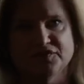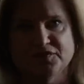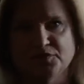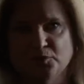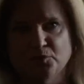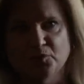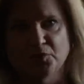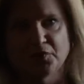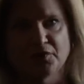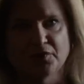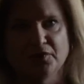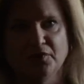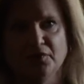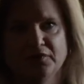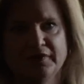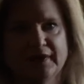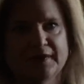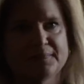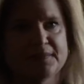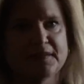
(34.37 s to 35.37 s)
in the
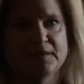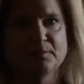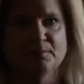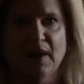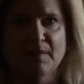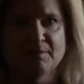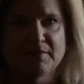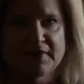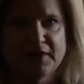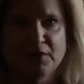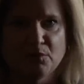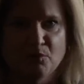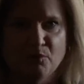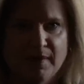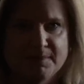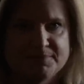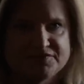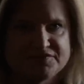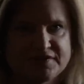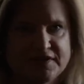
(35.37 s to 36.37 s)
world, like the Obamacare
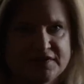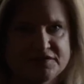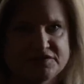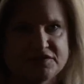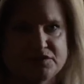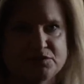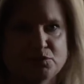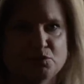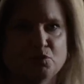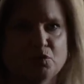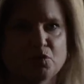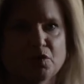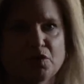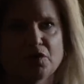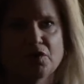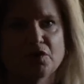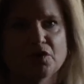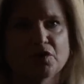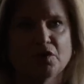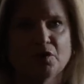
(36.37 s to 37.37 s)
website didn't
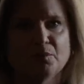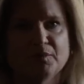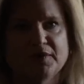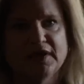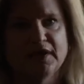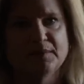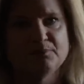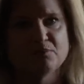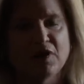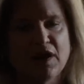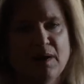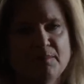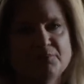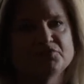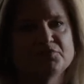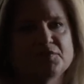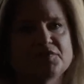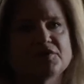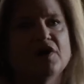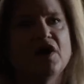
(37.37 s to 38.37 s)
work or we had
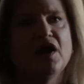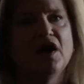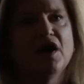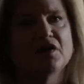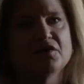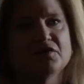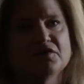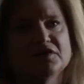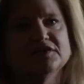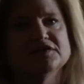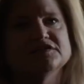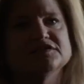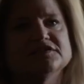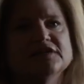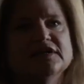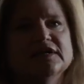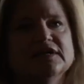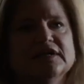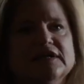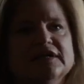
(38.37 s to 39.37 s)
problems with
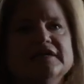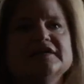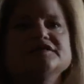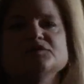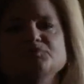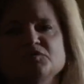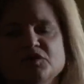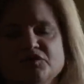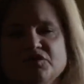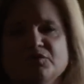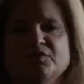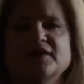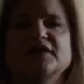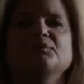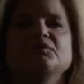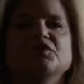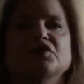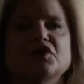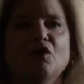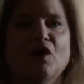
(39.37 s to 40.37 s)
Congress, his approval
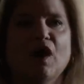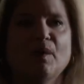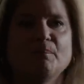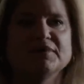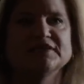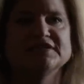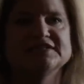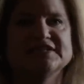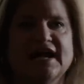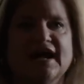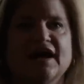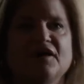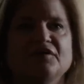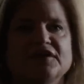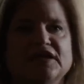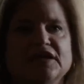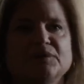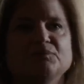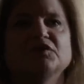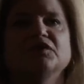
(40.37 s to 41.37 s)
rating would go up and
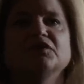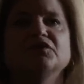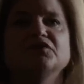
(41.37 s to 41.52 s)
down. He would